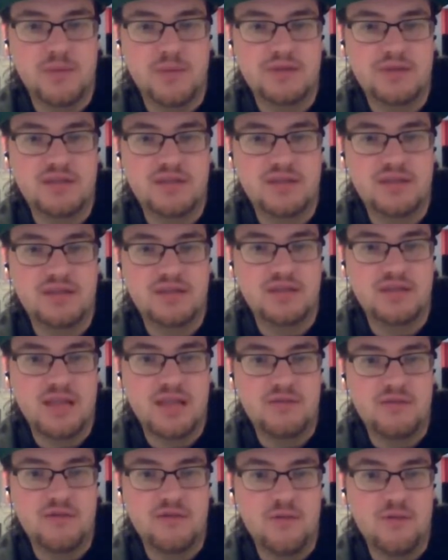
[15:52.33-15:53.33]
But
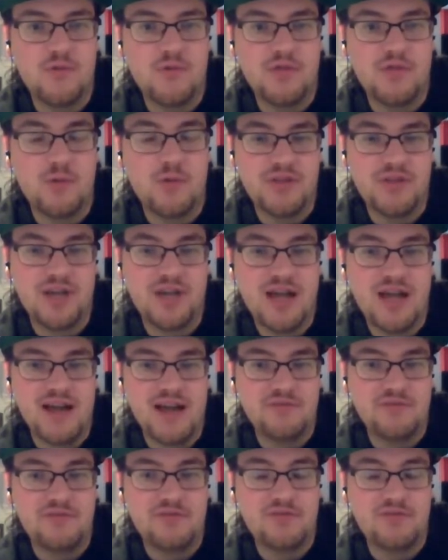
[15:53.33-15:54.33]
with what the
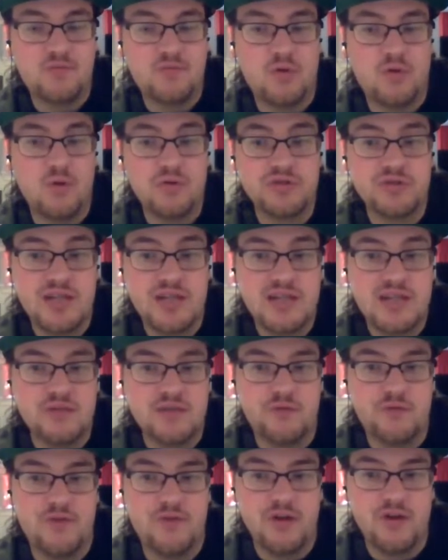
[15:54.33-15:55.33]
kind of roles they need
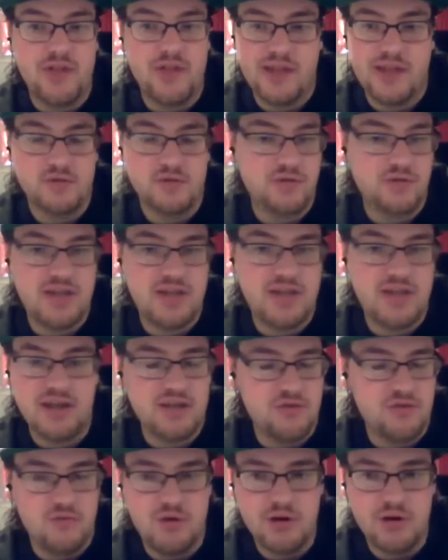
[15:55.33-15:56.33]
to fill, that's only getting
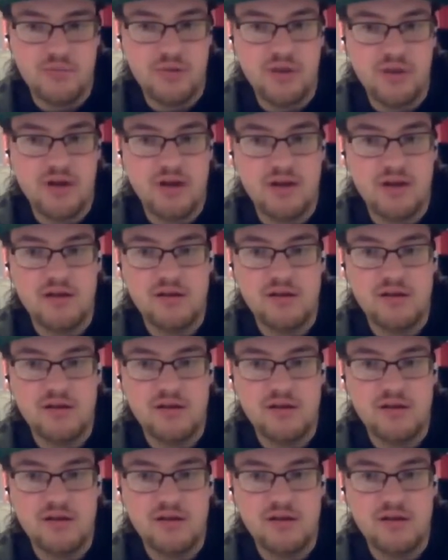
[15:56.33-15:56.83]
you one player.